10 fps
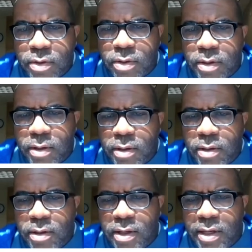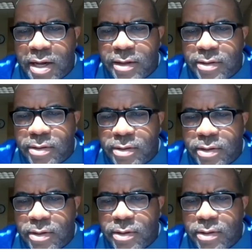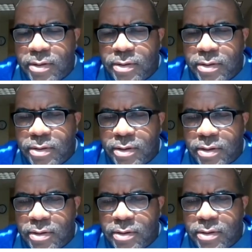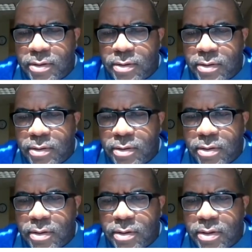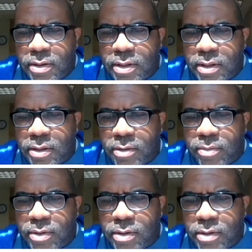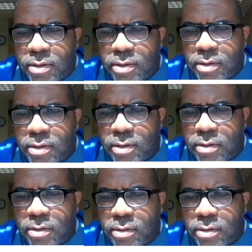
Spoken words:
all right, then that's 6 times 6.